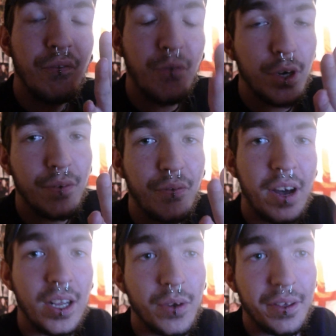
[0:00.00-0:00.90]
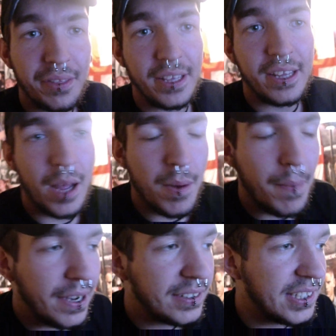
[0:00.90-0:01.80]
for the following thing that I'm
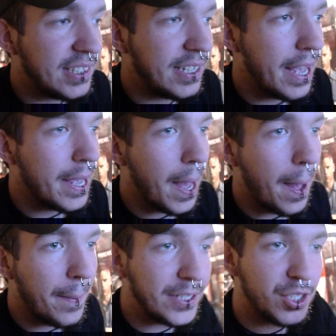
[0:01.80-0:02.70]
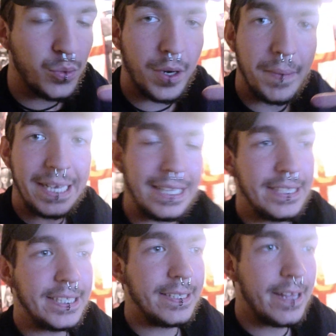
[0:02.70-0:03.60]
about to say, I just want to make
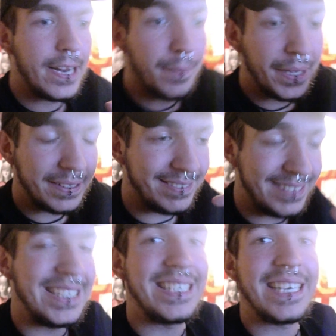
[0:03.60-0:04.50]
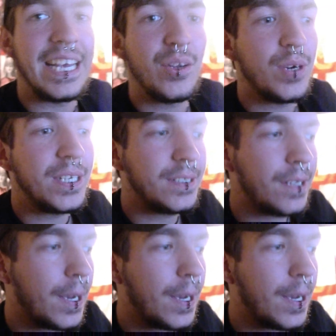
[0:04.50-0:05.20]
clear that I'm not dissing anyone,